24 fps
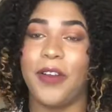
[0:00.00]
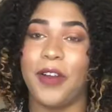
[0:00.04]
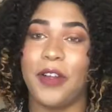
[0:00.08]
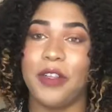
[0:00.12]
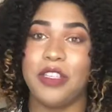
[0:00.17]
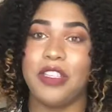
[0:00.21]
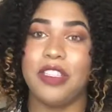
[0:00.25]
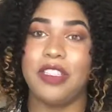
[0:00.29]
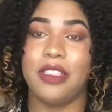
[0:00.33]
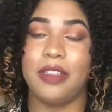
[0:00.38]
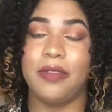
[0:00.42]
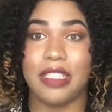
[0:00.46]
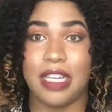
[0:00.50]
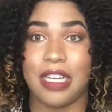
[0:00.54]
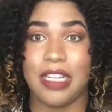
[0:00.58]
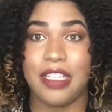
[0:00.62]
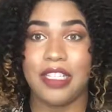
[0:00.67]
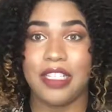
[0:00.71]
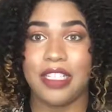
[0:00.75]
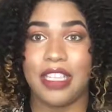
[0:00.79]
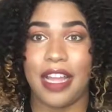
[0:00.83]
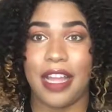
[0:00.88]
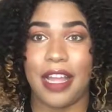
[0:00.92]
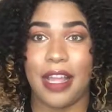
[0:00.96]
first
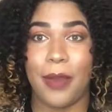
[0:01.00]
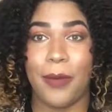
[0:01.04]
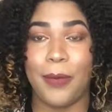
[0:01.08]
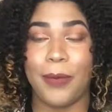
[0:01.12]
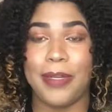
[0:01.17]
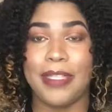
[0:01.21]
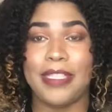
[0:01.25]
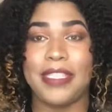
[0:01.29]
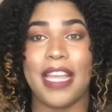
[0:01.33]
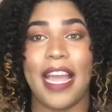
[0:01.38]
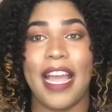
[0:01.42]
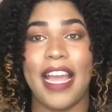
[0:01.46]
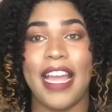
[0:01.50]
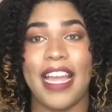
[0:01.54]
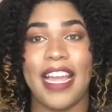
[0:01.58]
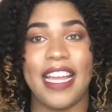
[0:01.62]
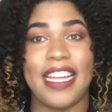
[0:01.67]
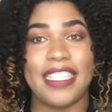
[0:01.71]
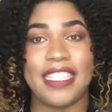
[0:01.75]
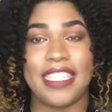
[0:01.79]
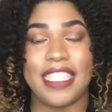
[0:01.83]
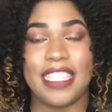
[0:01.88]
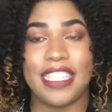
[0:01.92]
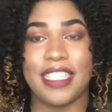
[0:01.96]
lunch day was at
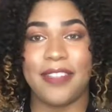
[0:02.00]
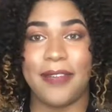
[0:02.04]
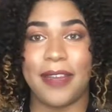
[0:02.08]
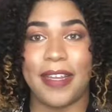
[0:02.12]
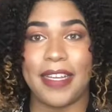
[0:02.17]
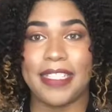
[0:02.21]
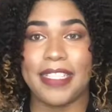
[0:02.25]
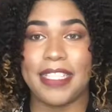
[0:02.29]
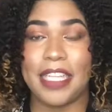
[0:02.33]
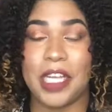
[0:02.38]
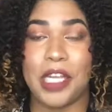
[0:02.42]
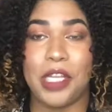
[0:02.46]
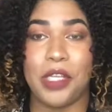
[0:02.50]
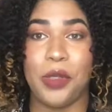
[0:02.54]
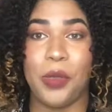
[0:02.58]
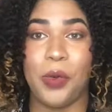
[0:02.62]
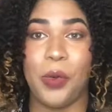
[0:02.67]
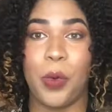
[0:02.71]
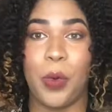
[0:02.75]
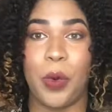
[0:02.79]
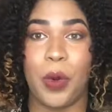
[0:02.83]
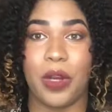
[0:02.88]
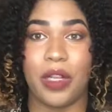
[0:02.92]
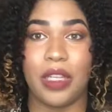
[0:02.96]
Essence Fest in New
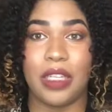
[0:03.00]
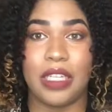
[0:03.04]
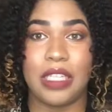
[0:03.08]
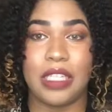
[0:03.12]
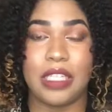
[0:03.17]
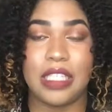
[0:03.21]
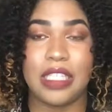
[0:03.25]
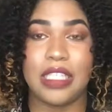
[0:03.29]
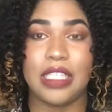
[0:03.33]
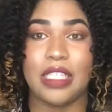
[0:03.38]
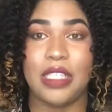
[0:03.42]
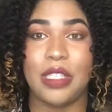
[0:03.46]
Orleans